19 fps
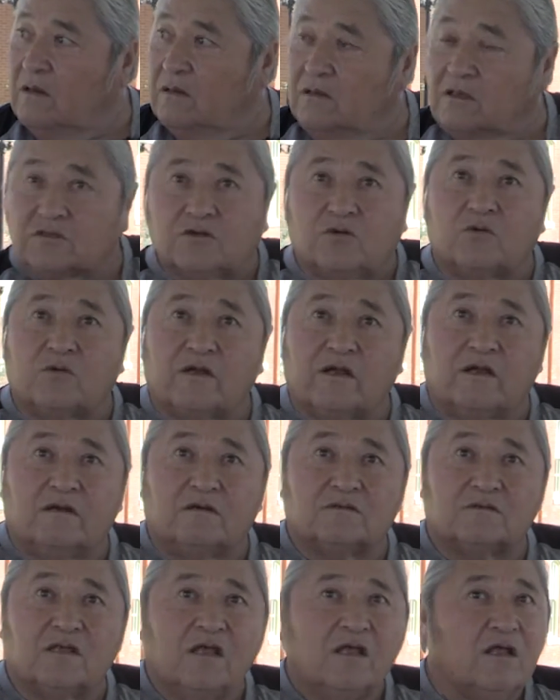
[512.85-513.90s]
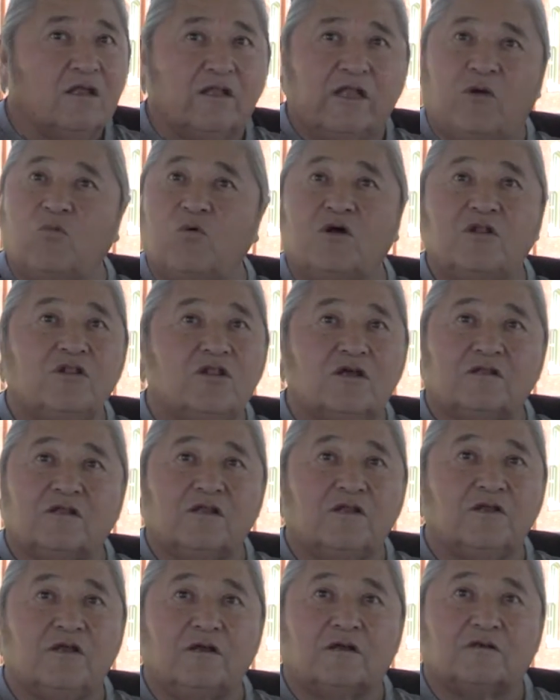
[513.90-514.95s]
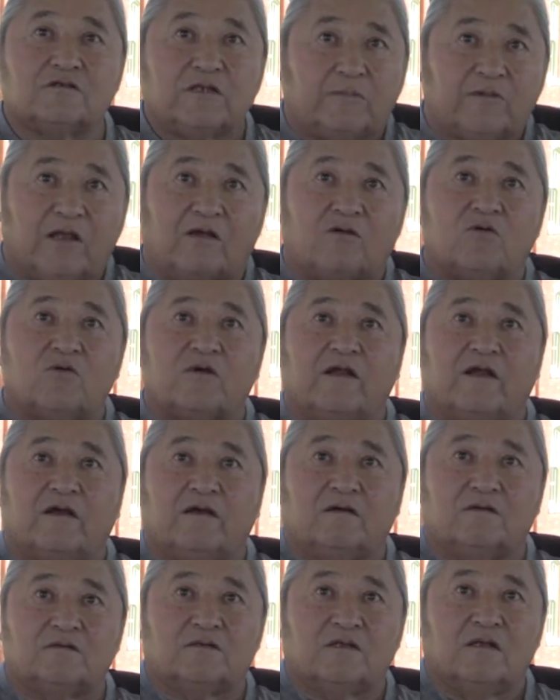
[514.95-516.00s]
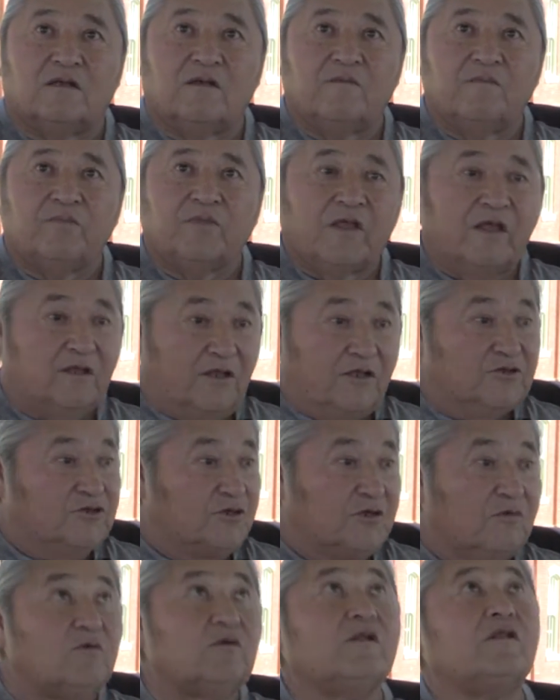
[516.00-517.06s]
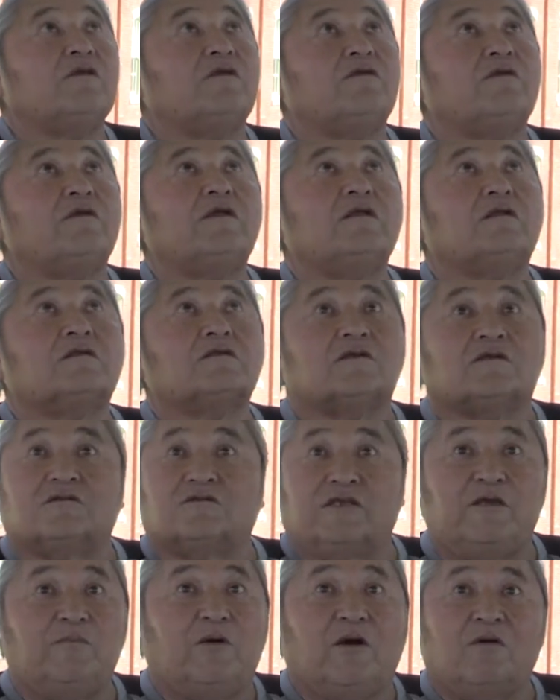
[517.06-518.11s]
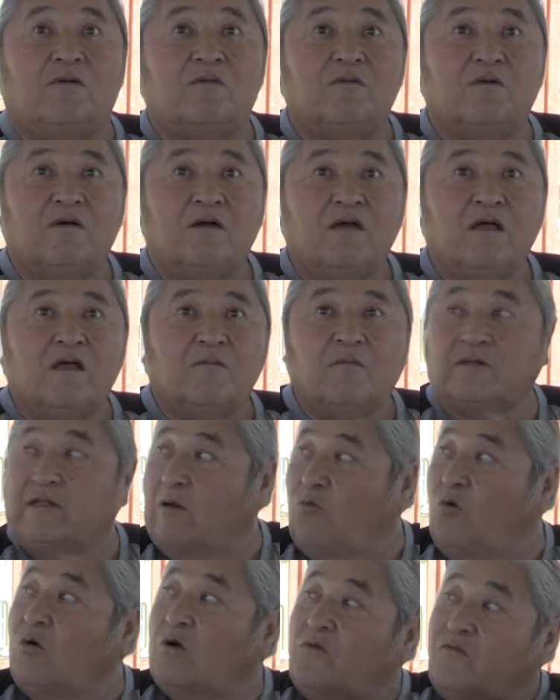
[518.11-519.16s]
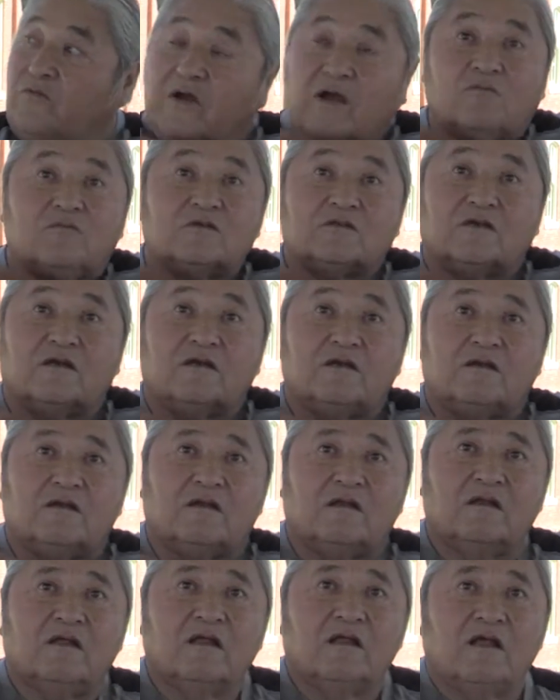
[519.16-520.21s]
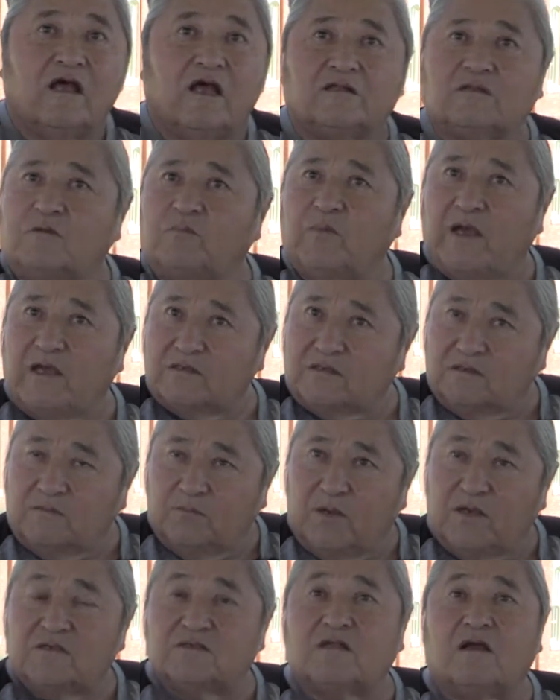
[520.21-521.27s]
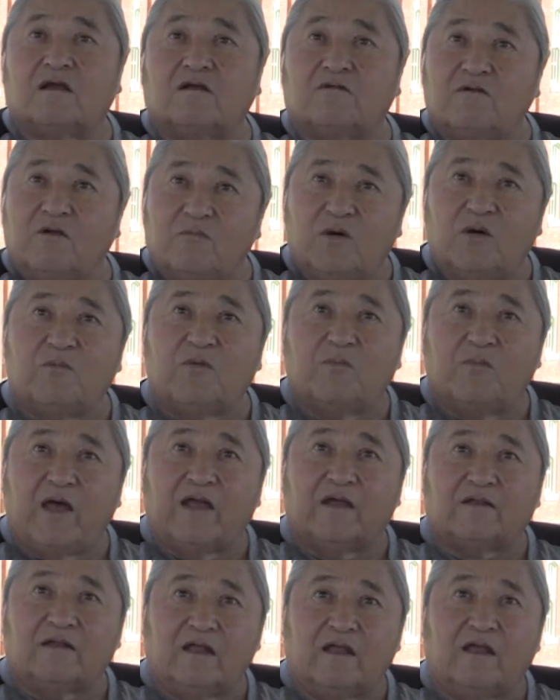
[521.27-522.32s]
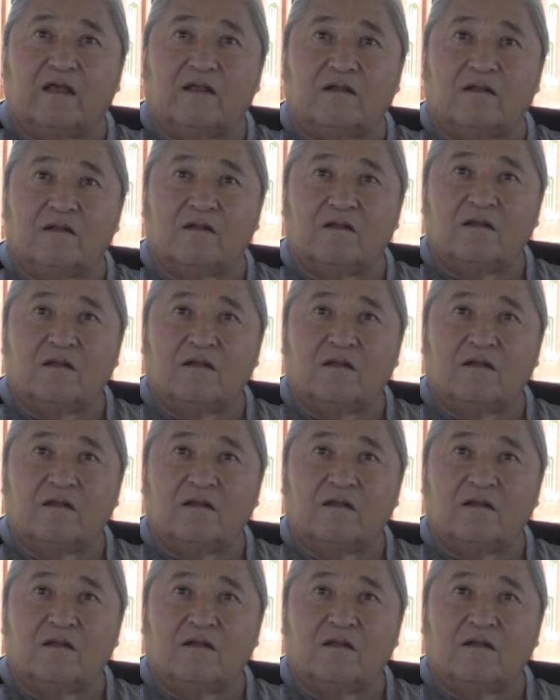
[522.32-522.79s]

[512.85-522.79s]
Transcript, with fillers: this courthouse, there wasn't nothing here except that courthouse. And this year wasn't here either, the gazebo. But that water fountain was there. That's the best, best I can remember back then.